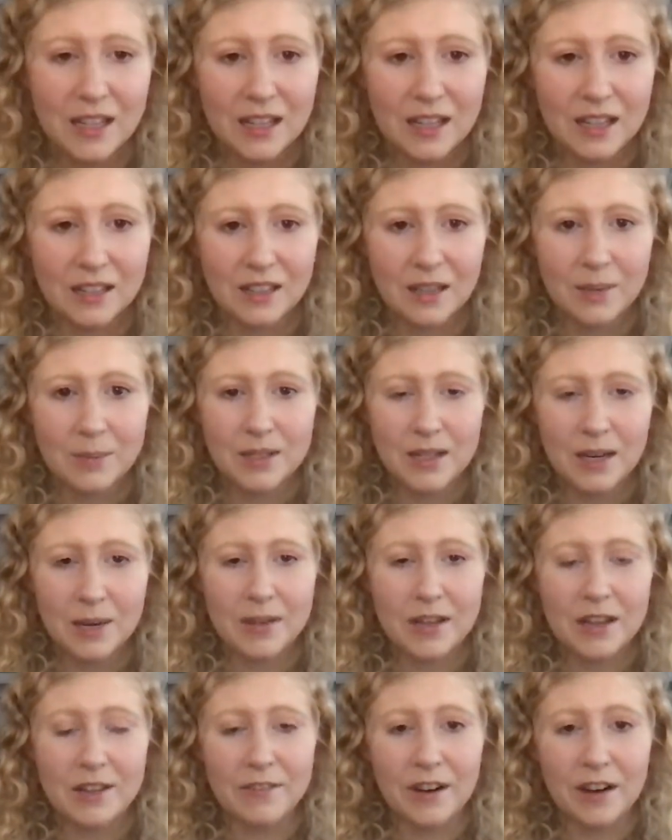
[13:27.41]
eclipse are
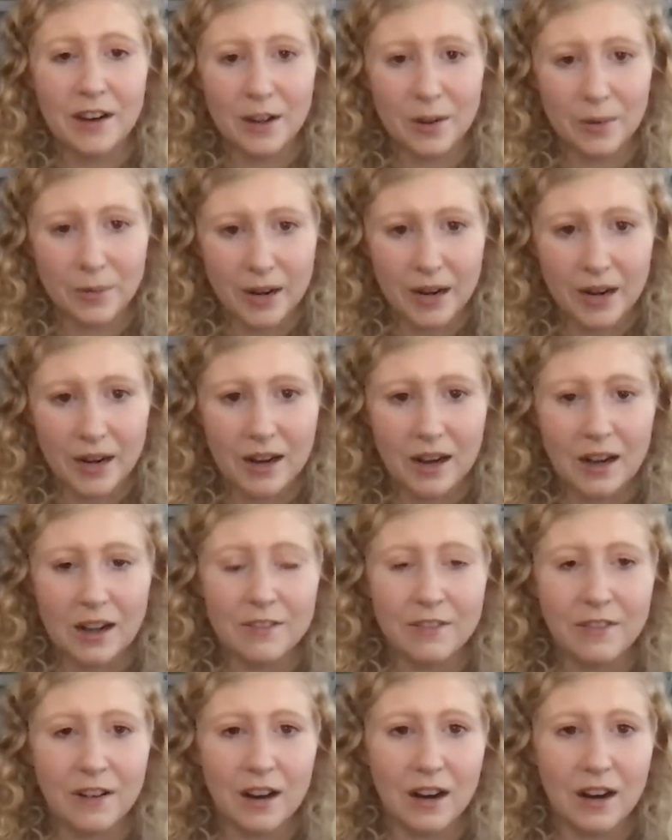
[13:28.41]
being very aware of